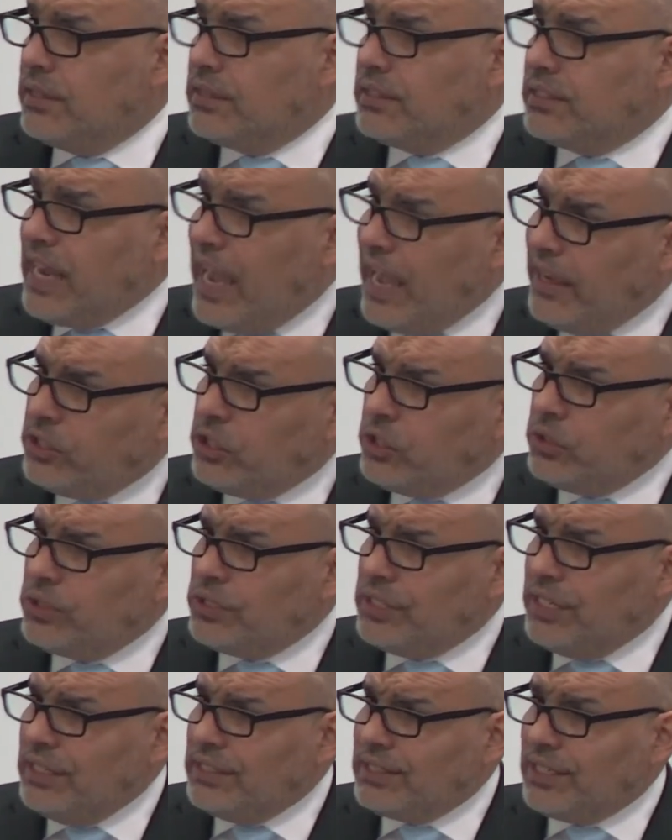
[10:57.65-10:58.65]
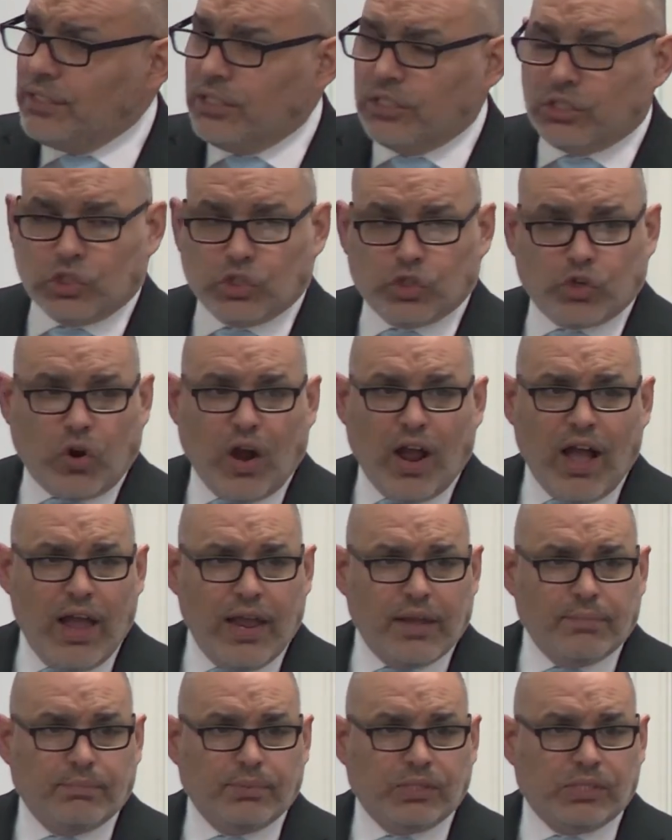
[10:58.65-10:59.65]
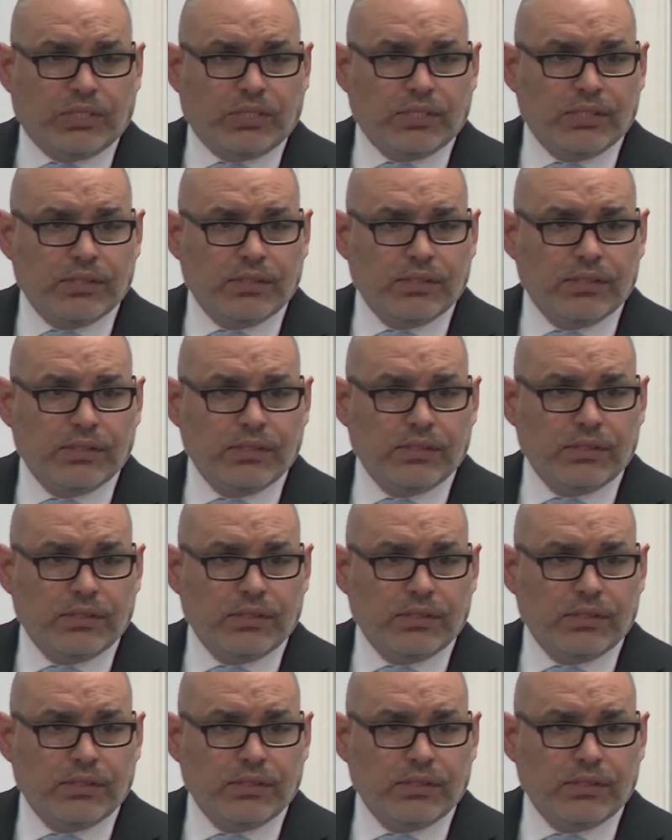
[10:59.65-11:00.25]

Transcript: the Sadducees, and the scribes.